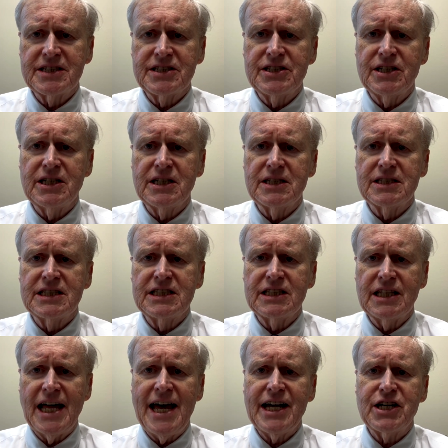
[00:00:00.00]
the
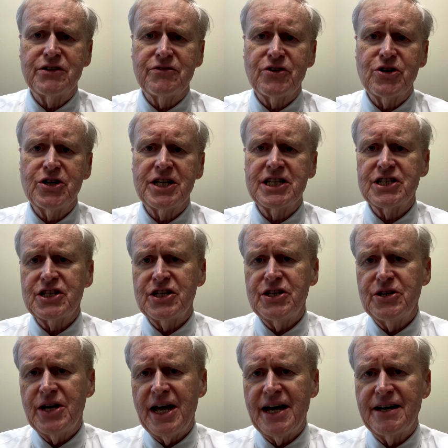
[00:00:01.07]
lack of earnings that
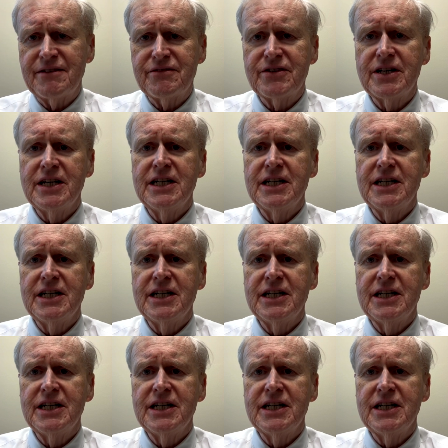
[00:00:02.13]
you have